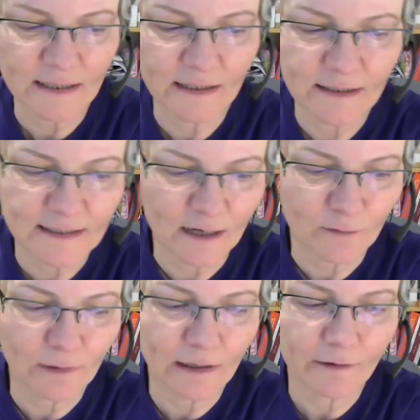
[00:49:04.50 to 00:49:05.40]
in the
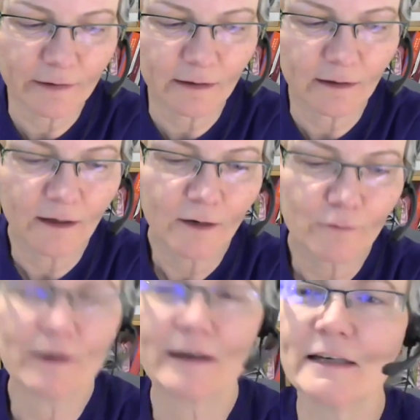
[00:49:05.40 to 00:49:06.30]
Sandwell area
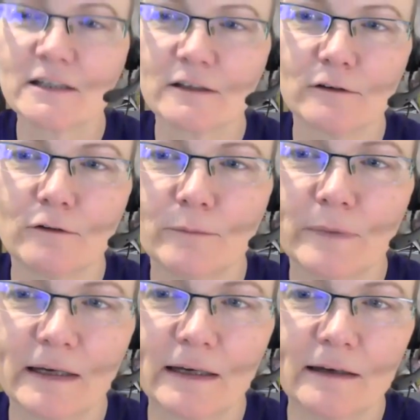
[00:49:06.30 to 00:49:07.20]
ready to
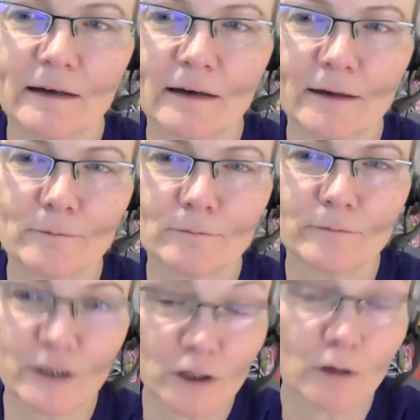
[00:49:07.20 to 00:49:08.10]
be
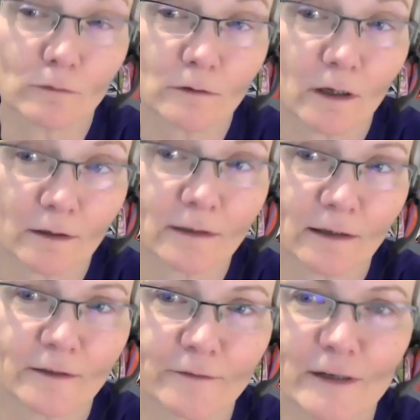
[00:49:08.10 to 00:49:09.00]
shown on the
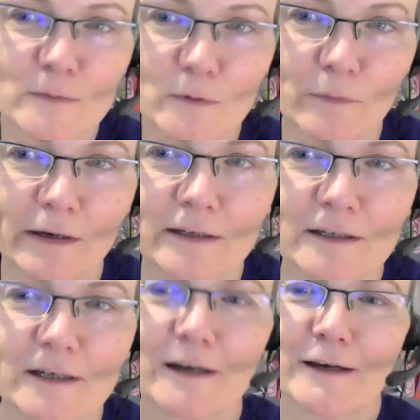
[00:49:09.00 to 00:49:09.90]
Facebook
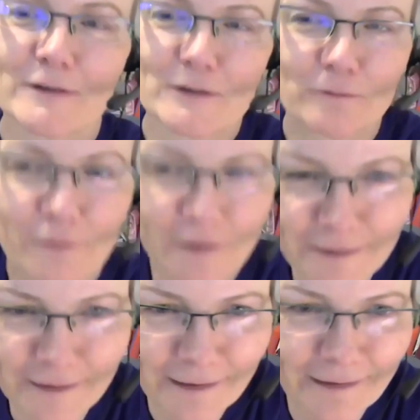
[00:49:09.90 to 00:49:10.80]
page. So
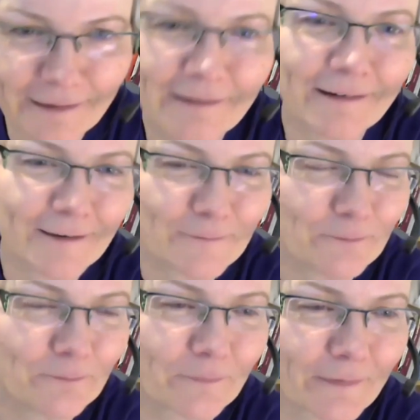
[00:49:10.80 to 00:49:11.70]
Friday,
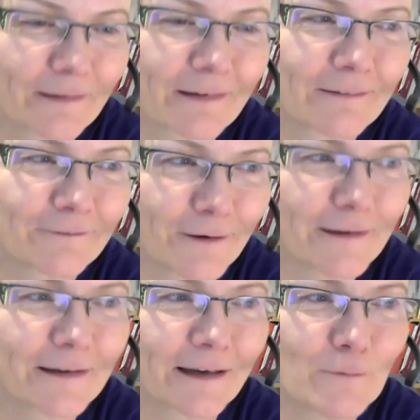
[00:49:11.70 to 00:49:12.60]

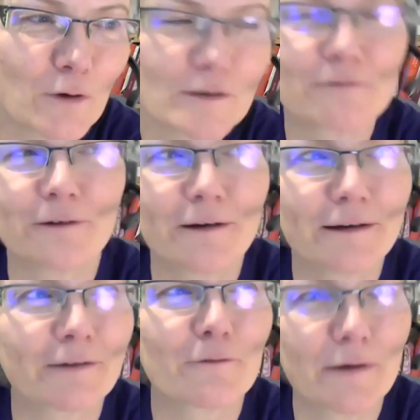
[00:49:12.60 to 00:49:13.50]
most of
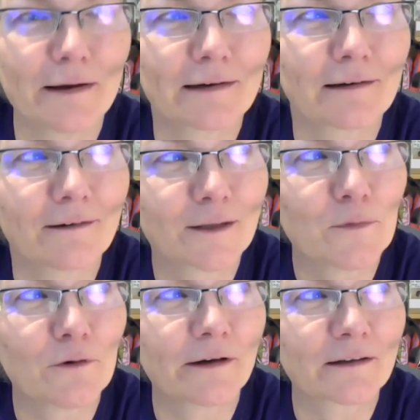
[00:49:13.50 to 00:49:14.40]
Friday, from 9 o'clock in the
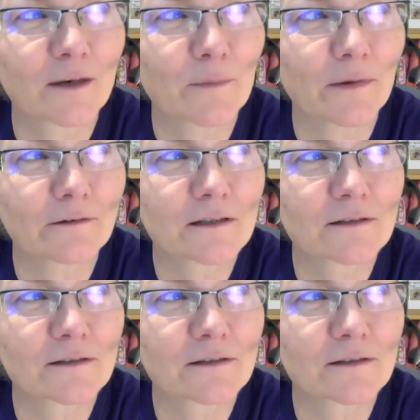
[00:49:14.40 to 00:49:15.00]
morning until about